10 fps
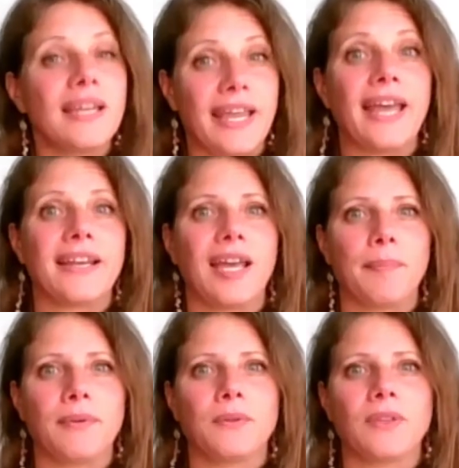can
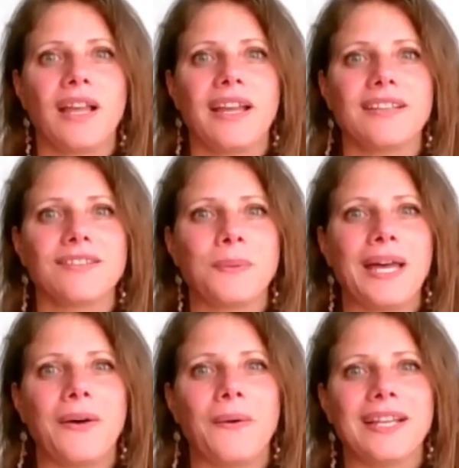happen online as
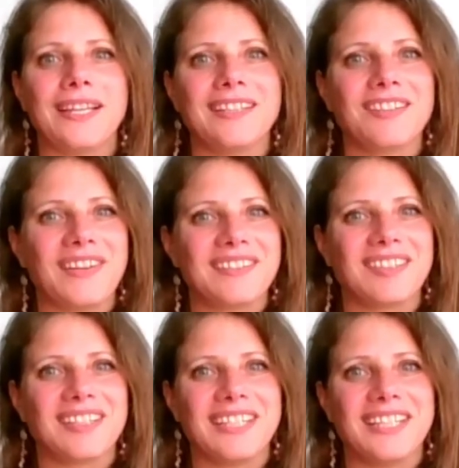well. And
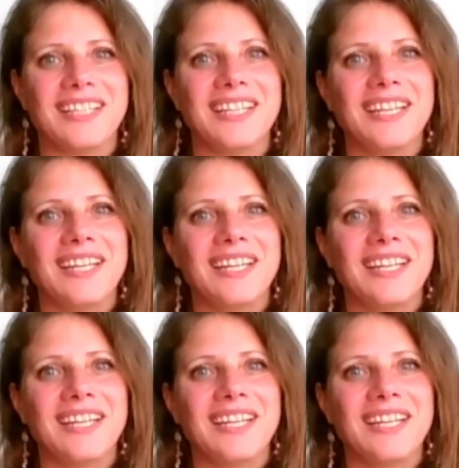interestingly,